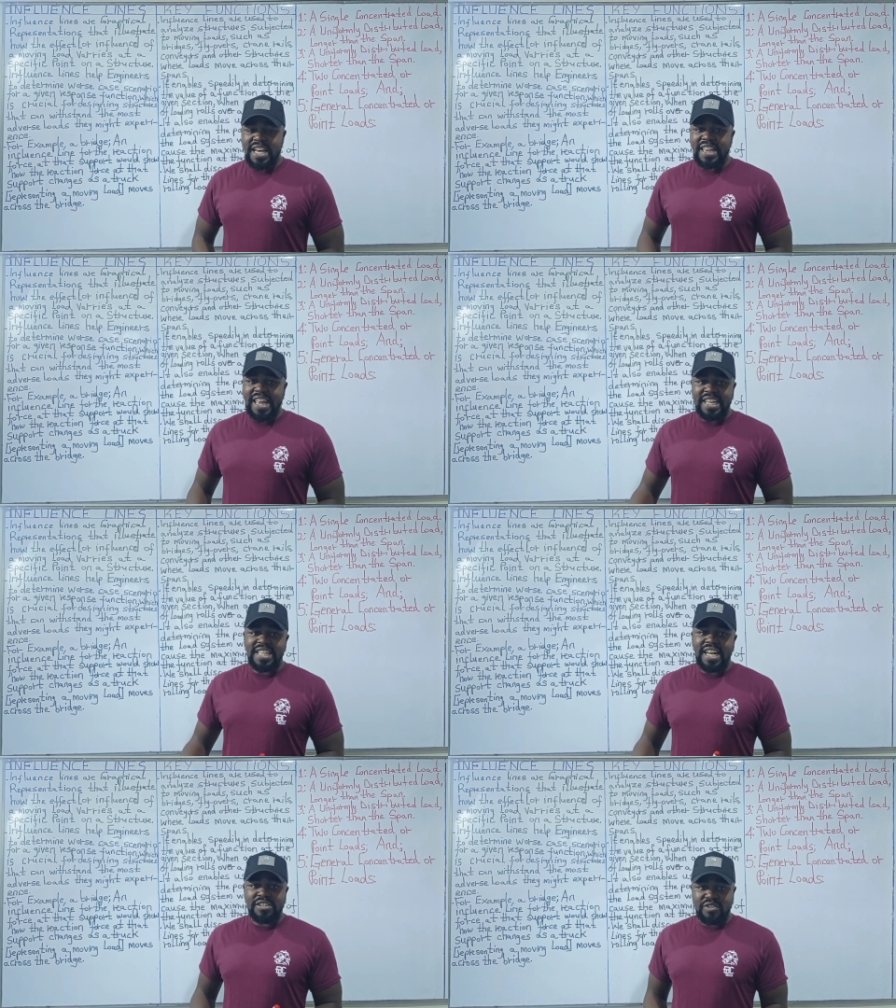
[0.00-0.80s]
that
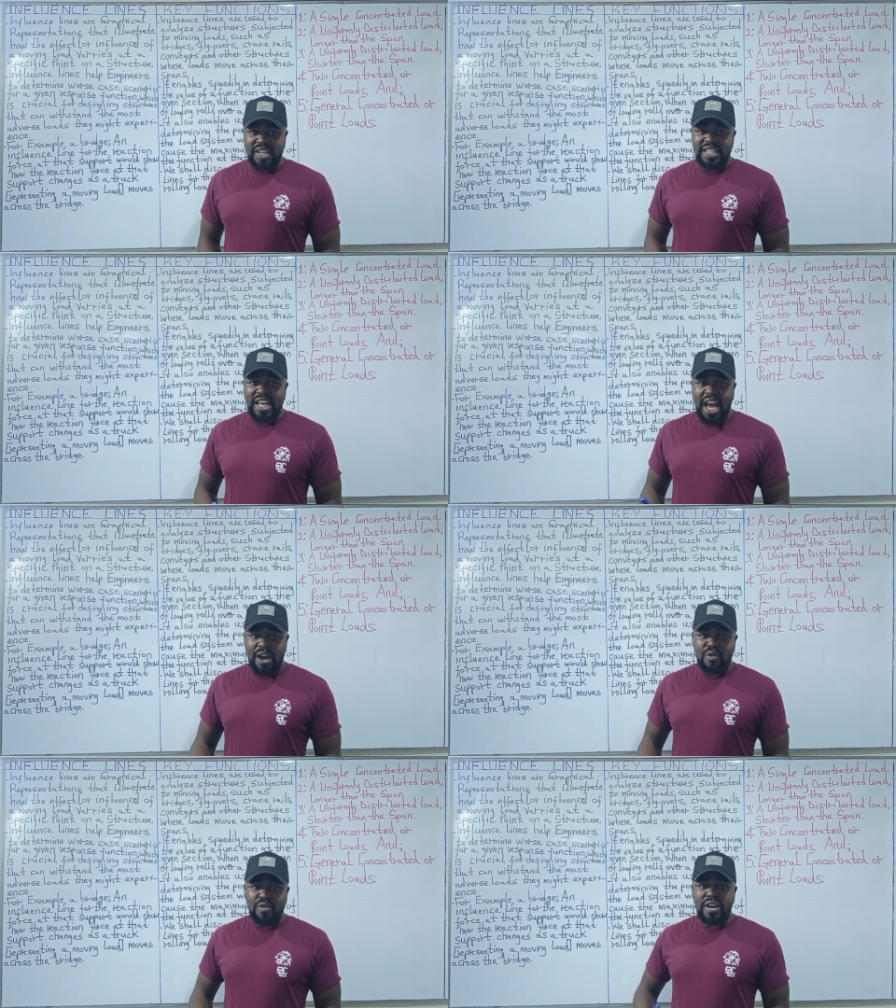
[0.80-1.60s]
illustrates
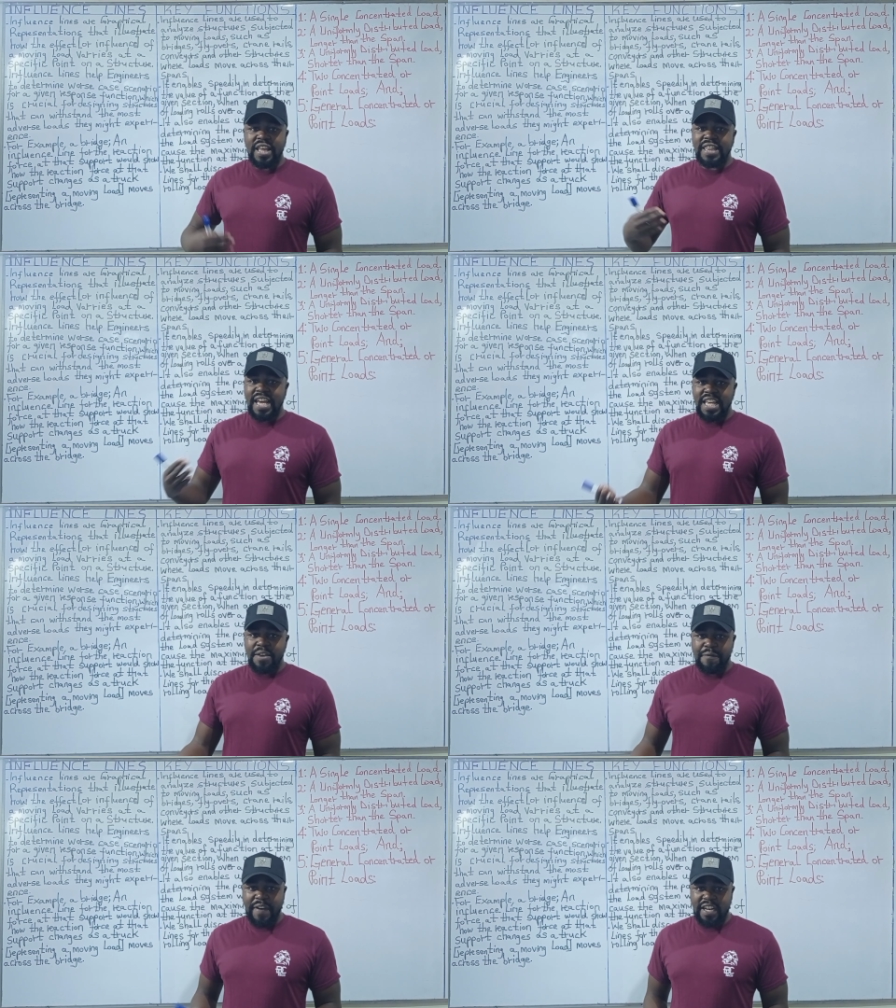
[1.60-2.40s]
how the
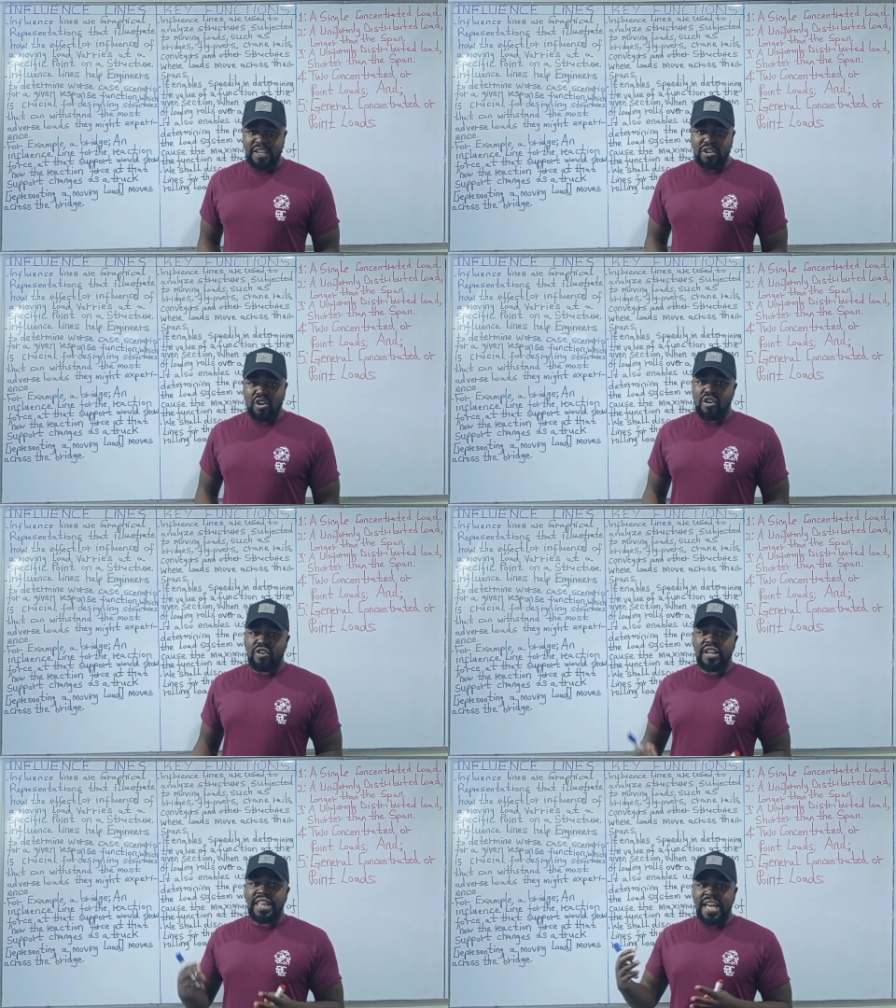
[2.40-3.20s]
effect
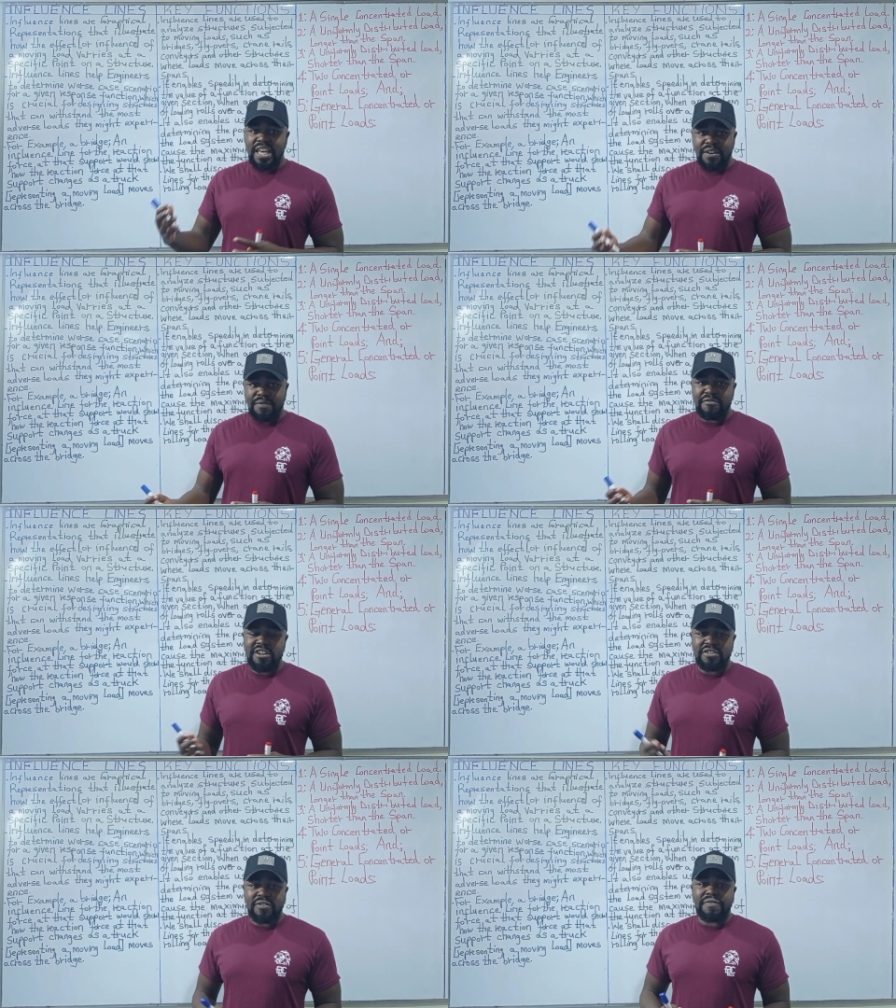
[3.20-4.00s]
or the
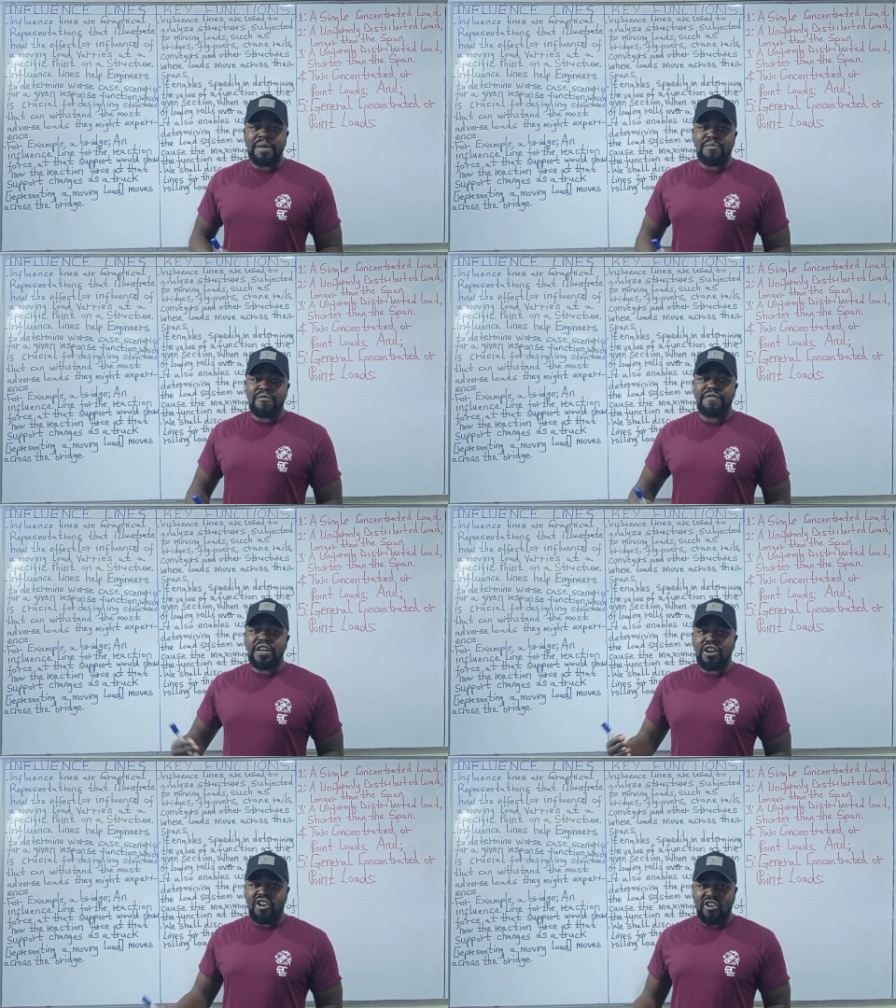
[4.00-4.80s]
influence of a
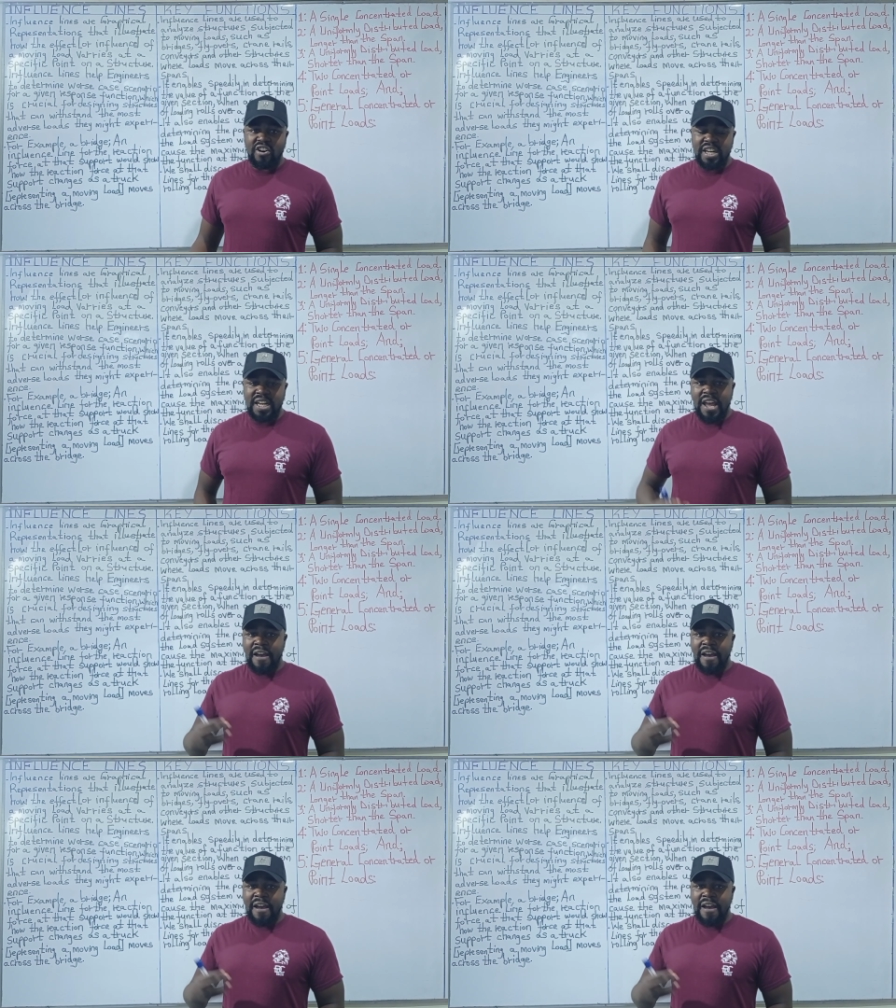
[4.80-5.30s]
moving load